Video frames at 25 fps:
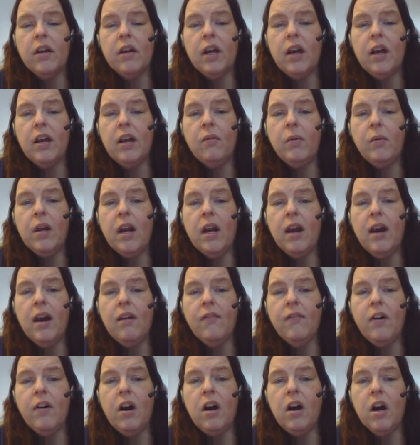Okay, we
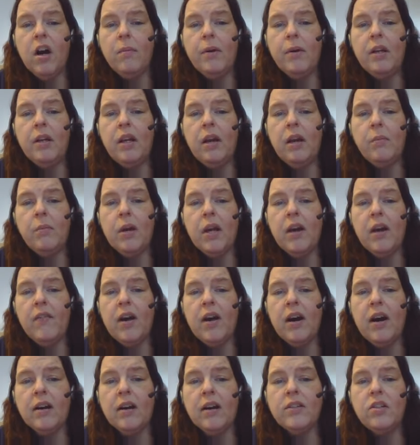have carbon and we have
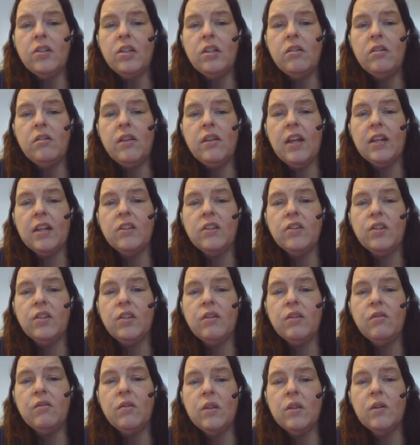oxygen,
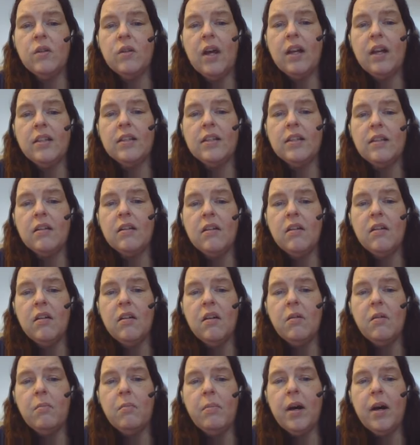that's two, so that's
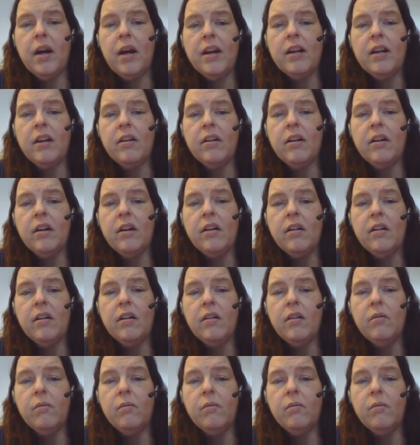binary.